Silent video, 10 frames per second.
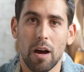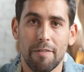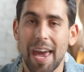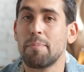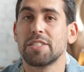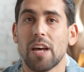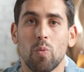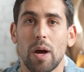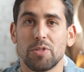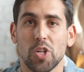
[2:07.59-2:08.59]
of Amazon
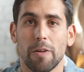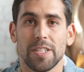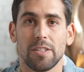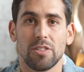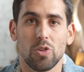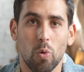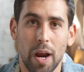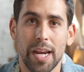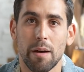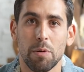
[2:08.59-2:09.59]
Web Services or
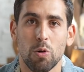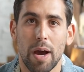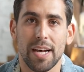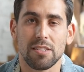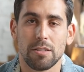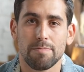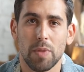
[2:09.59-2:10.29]
AWS.